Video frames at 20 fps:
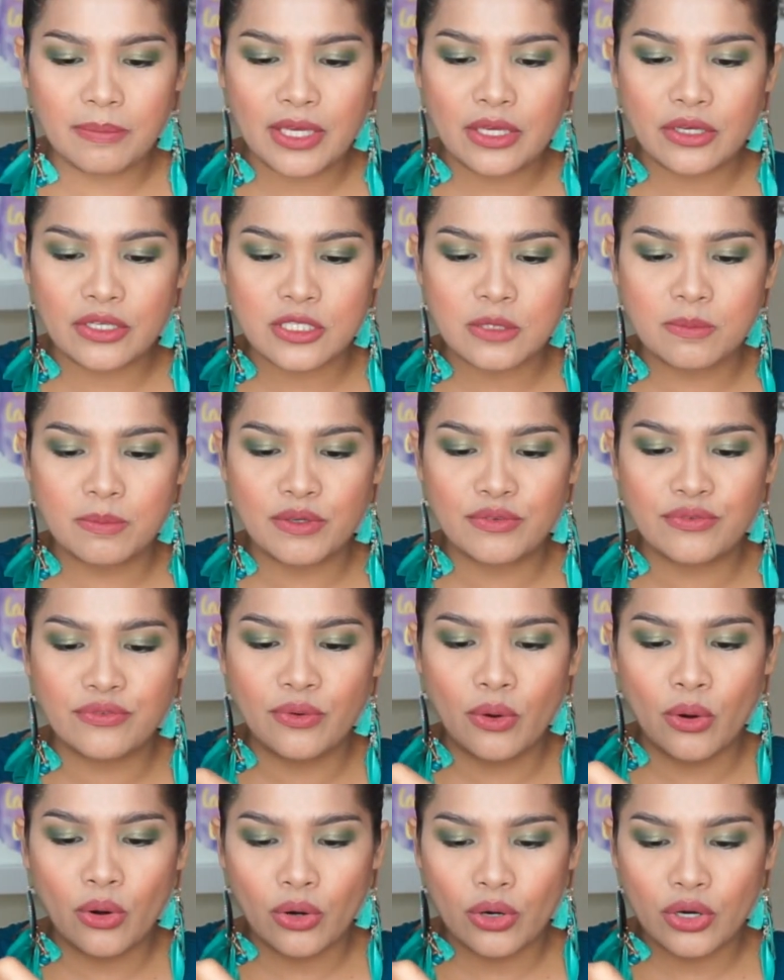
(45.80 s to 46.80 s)
because
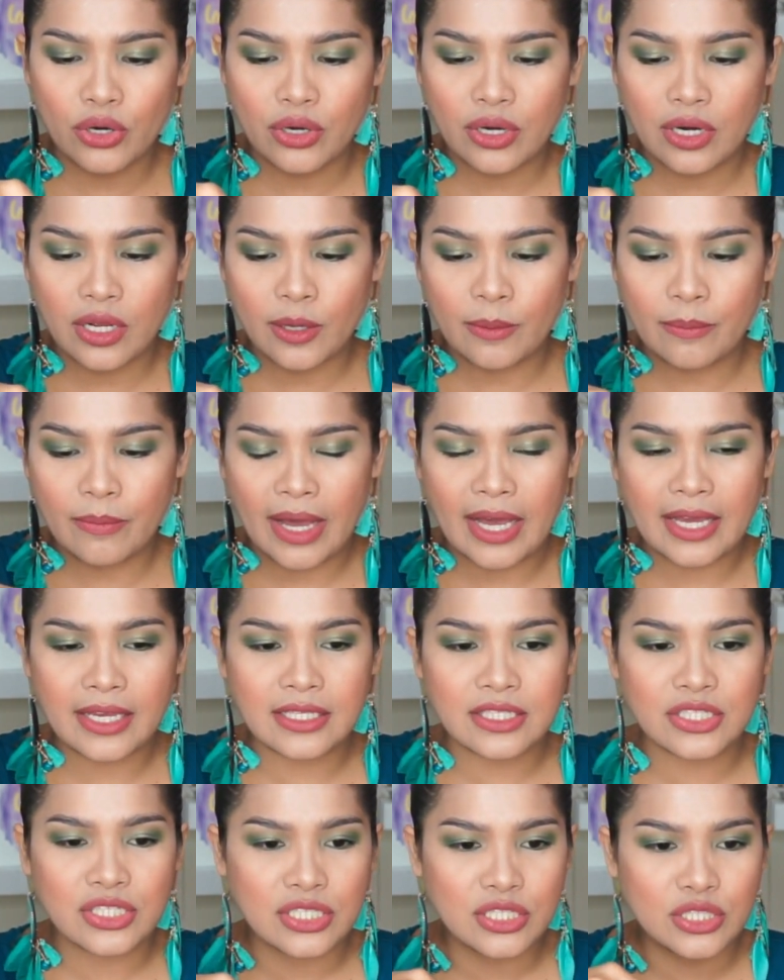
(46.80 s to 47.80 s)
before
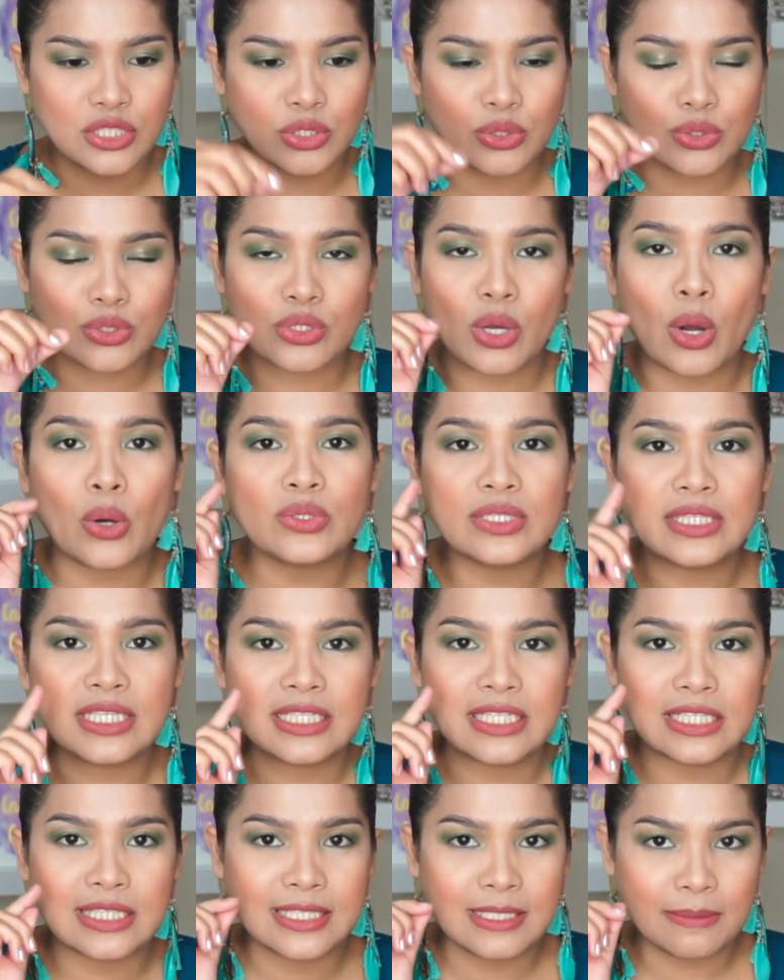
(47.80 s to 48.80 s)
I just used only
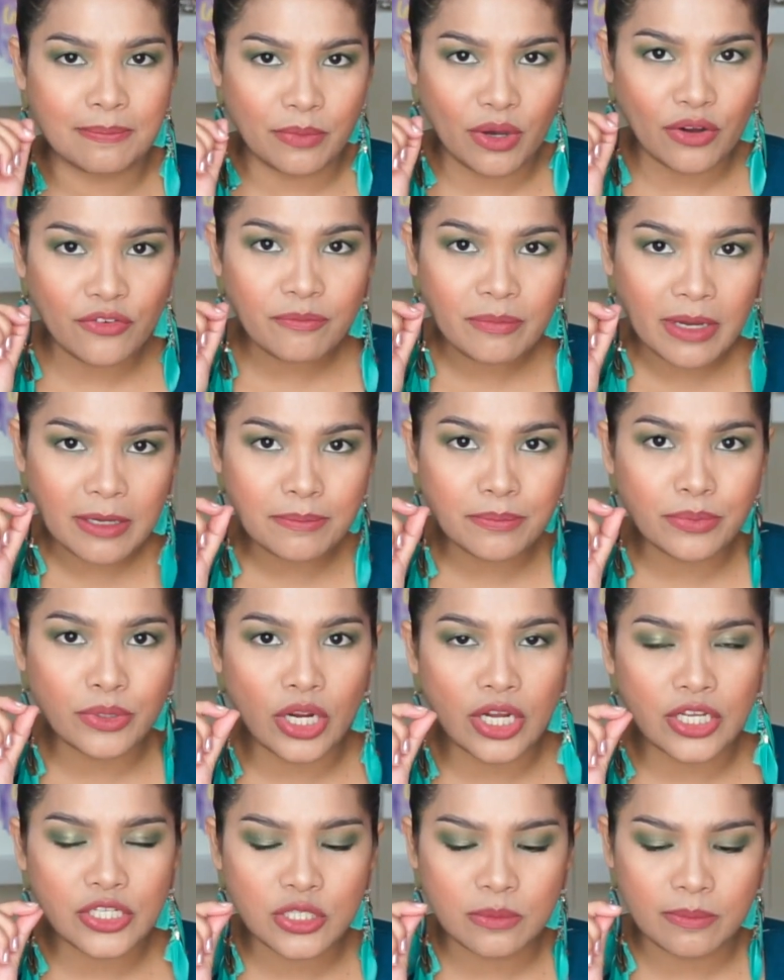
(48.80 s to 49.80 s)
the tip of my
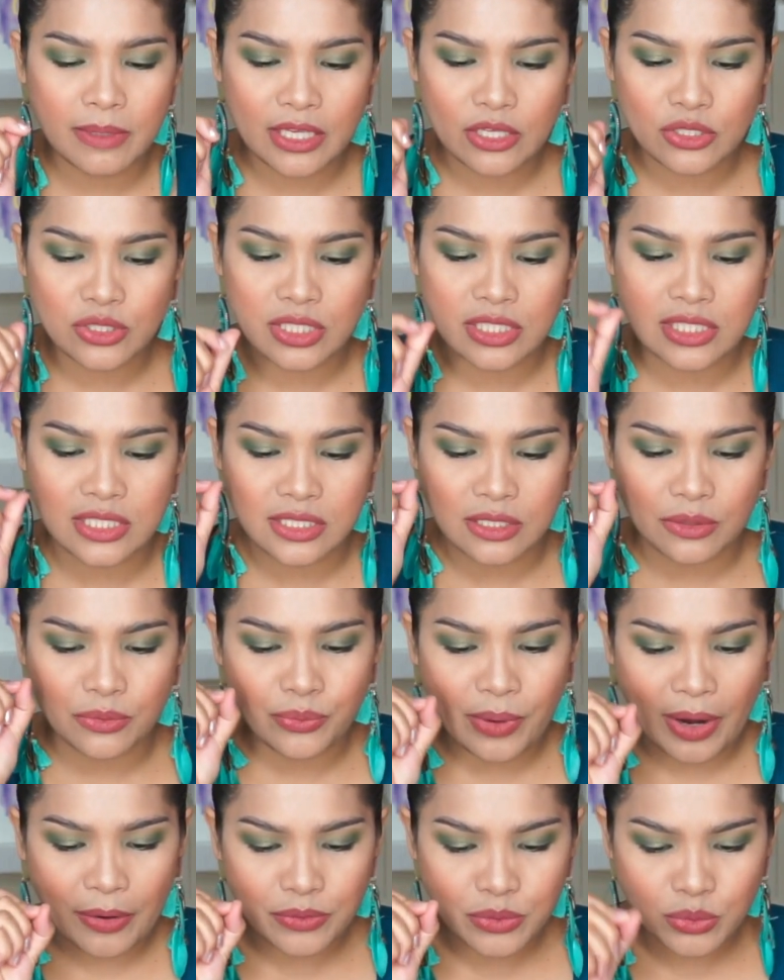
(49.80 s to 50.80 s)
brush because it's a
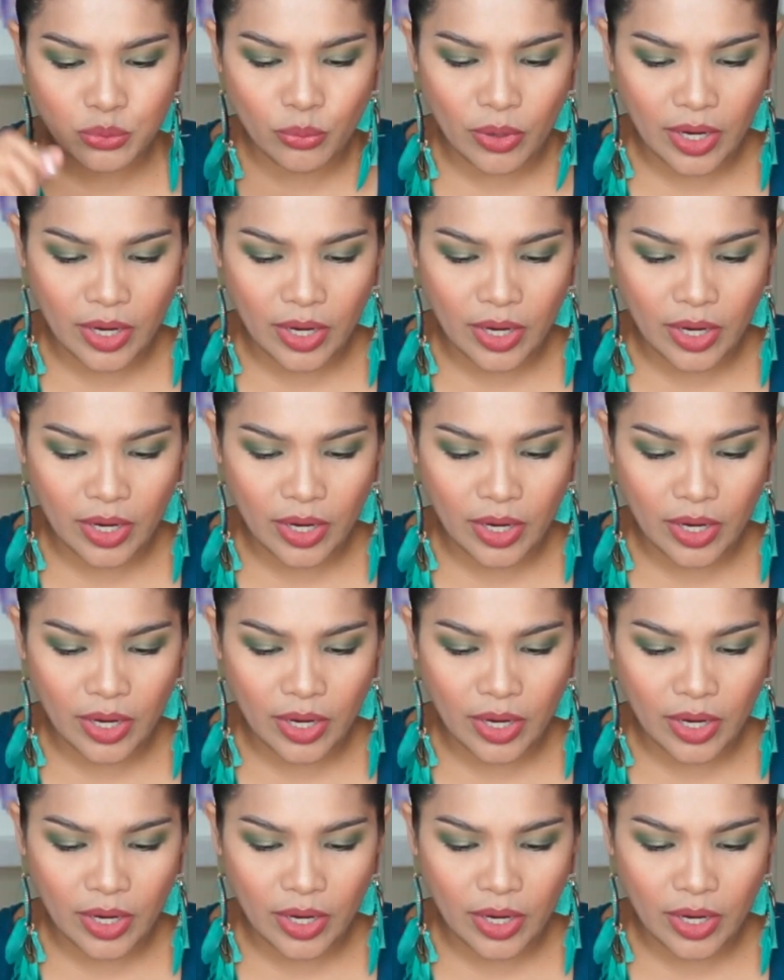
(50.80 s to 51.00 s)
round